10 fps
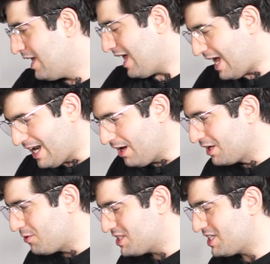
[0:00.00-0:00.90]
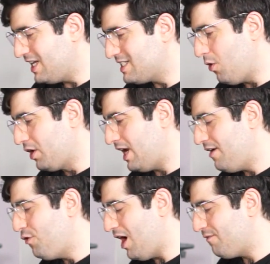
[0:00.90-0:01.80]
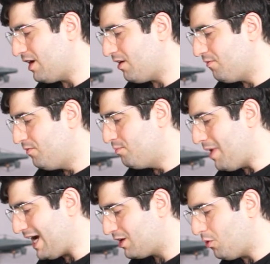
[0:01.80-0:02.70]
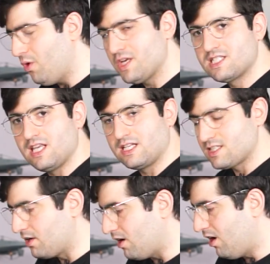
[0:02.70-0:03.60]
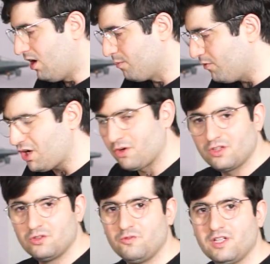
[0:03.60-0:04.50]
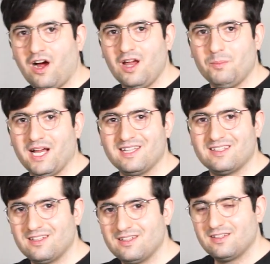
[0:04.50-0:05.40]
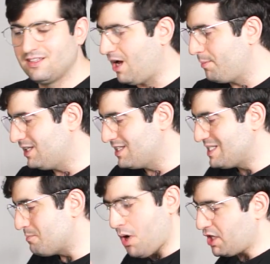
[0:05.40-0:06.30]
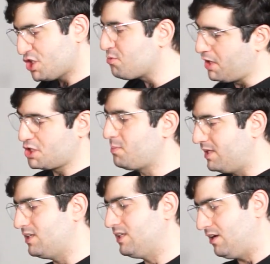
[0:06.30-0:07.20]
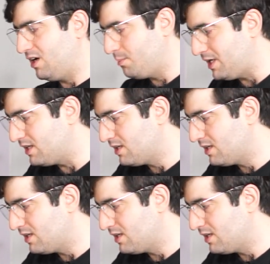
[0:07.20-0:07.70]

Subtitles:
And now the question is, okay, if you have Mac OS X on ARM, what are you going to do with iPad? I mean, this is much, much better than iPad.